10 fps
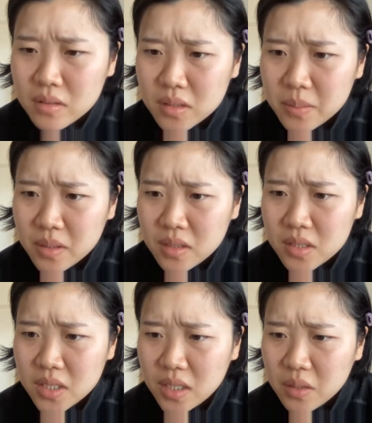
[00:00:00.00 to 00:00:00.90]
To be
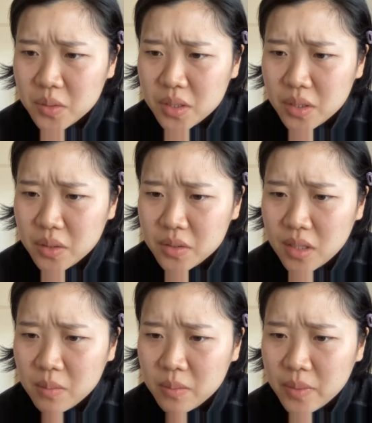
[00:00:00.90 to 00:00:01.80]
honest, Jackie was a huge
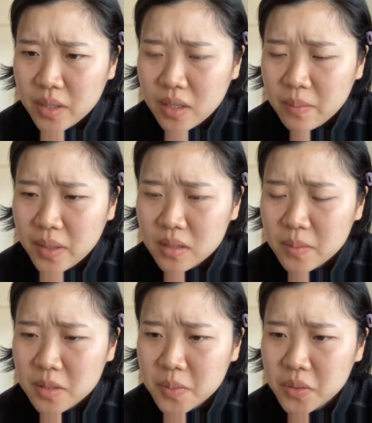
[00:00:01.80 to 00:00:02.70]
help in me getting back to
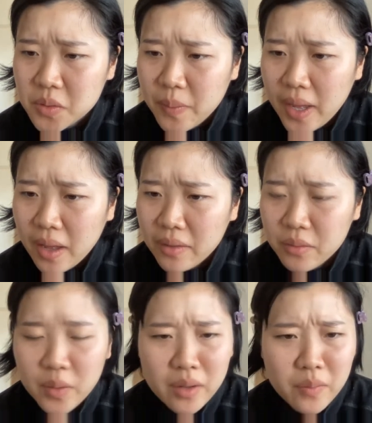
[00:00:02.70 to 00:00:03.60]
my spiritual path.
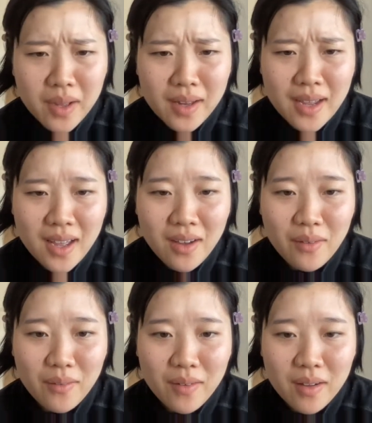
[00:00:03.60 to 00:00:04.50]
Wait, what?
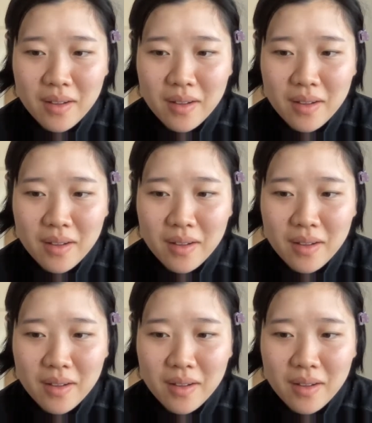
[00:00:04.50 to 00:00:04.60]
How?